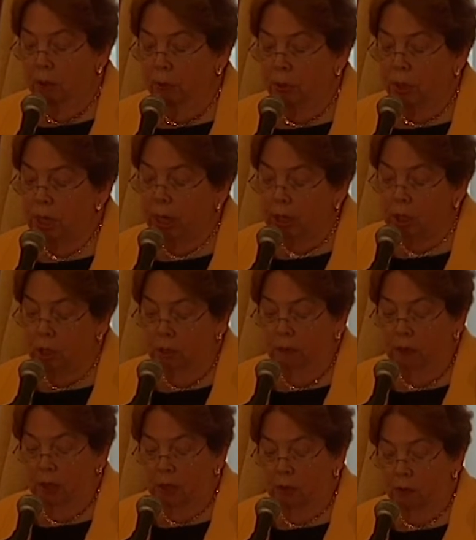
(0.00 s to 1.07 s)
the protection
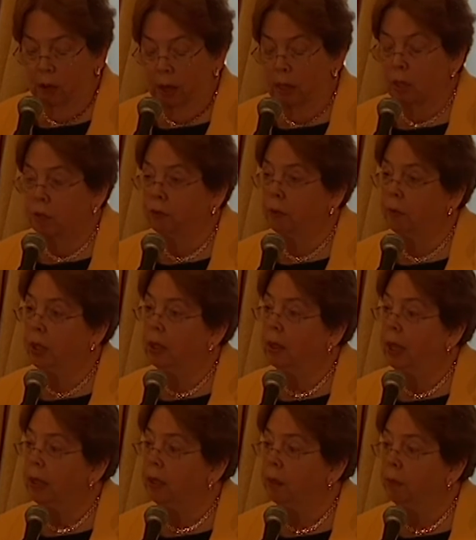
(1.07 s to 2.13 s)
of these rights from the
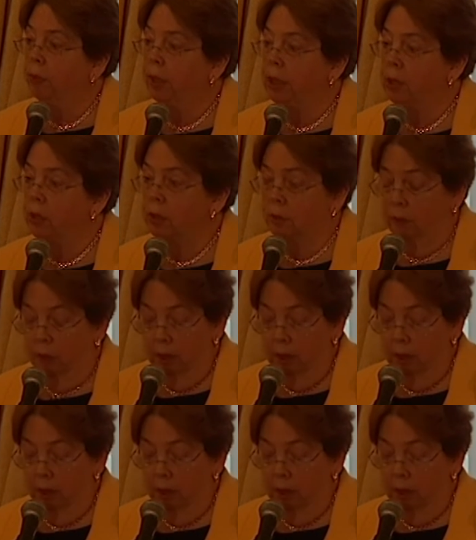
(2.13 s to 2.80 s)
elected branches of